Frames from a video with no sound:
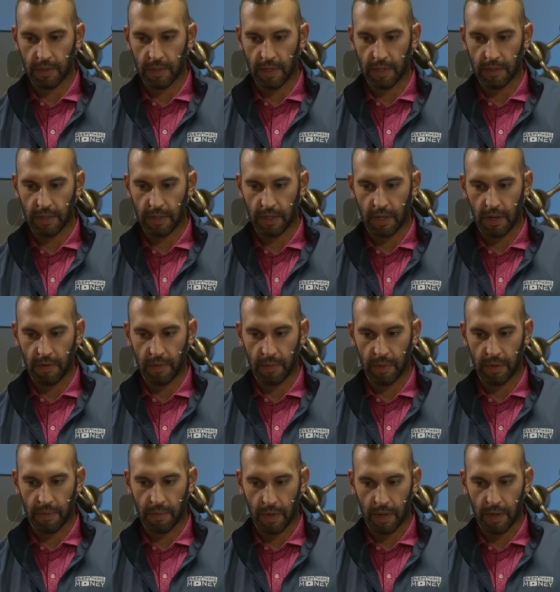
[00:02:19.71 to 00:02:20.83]
sales at
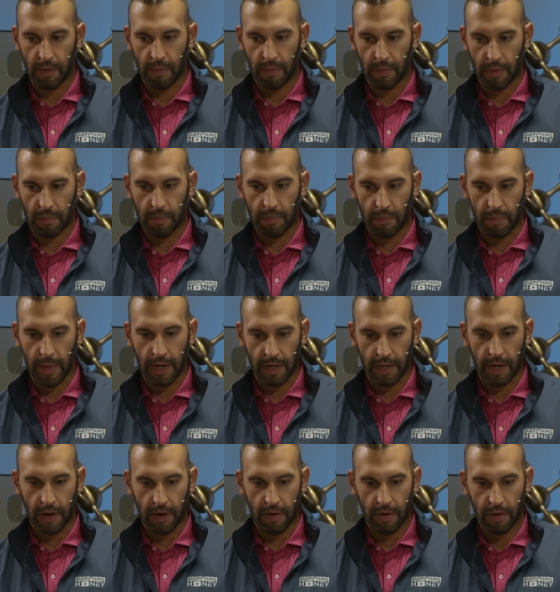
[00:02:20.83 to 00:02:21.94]
government um,
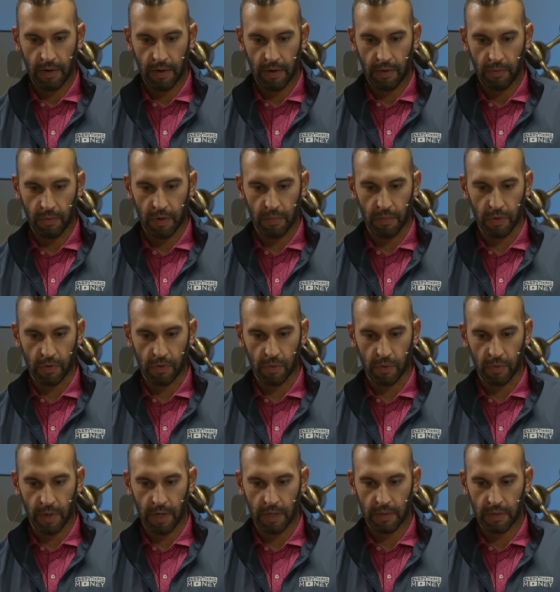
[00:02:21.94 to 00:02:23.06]
Medicare reimbursement
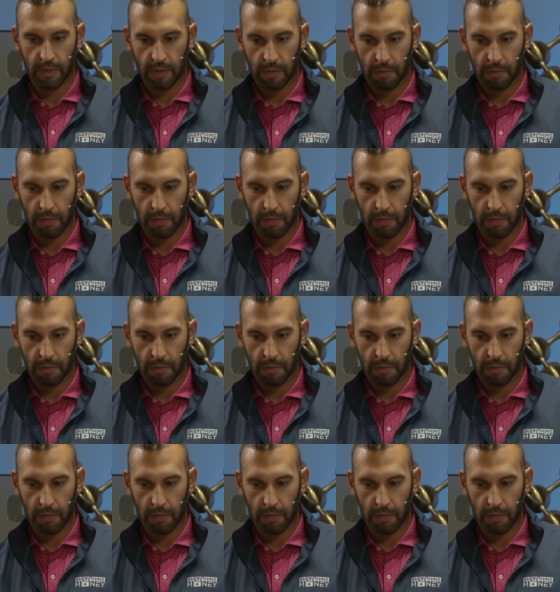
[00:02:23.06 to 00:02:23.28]
rates.